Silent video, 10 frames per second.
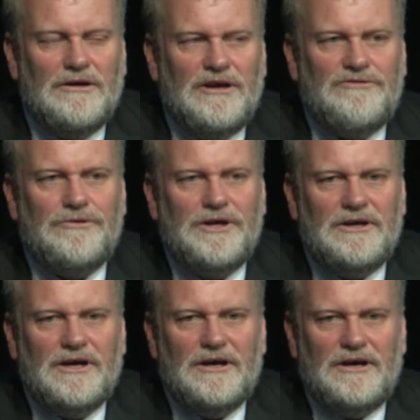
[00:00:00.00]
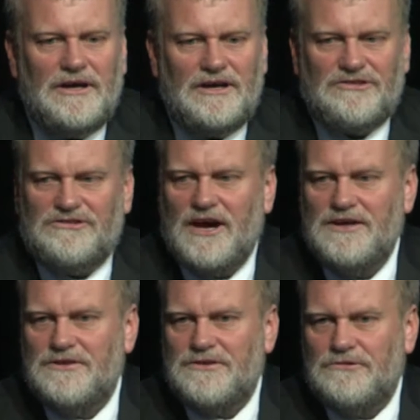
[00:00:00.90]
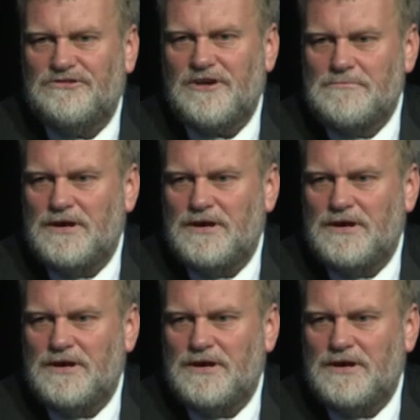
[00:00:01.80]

If we ascertain that there are some